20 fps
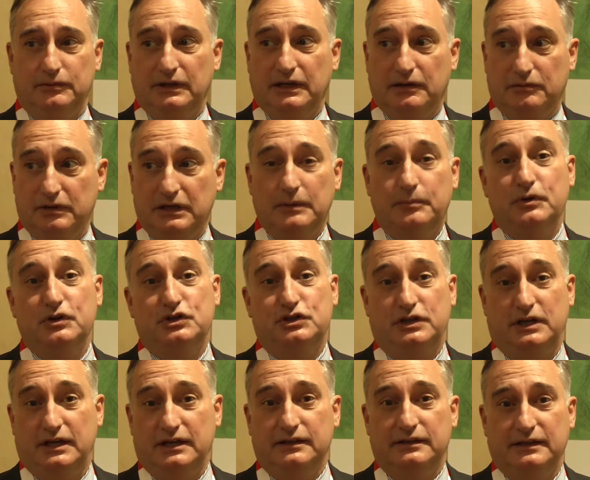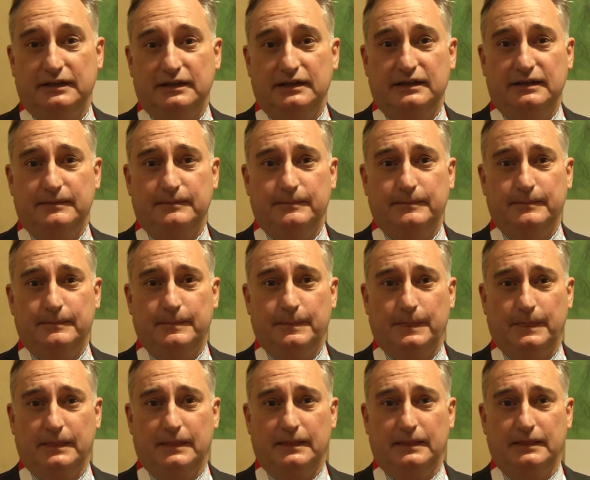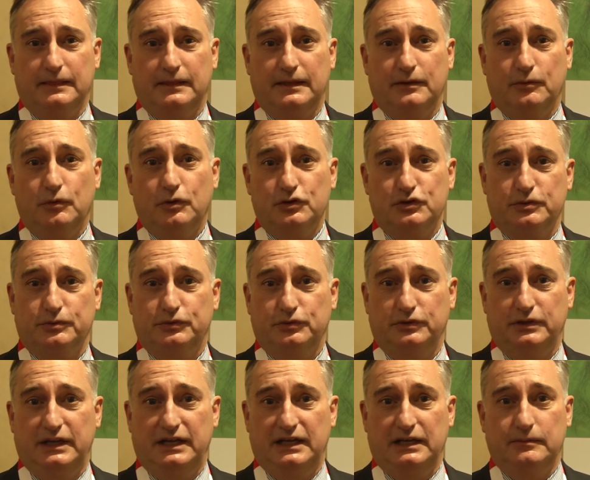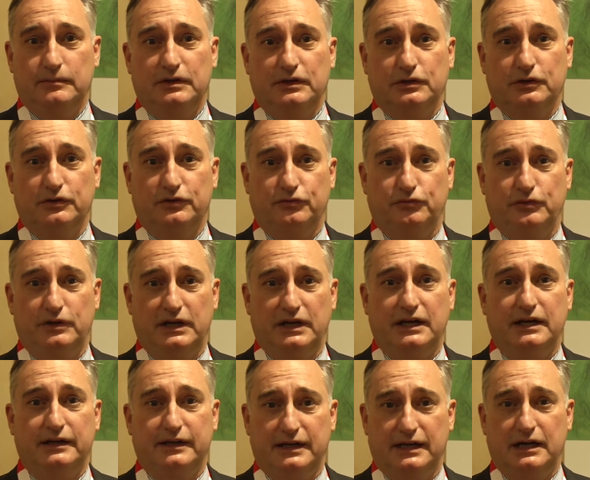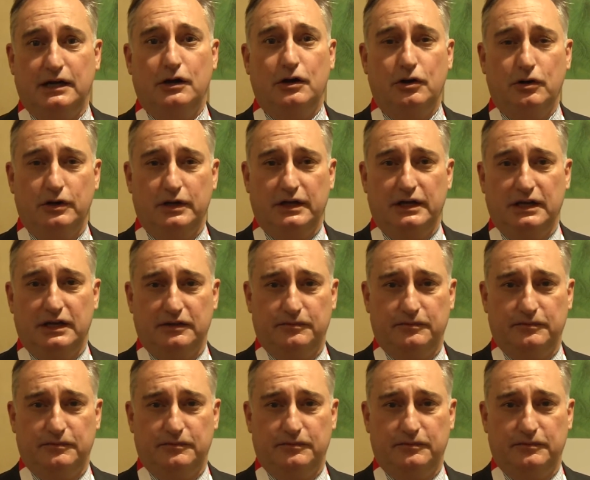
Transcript: We really appreciate the um the worship today because we are now in a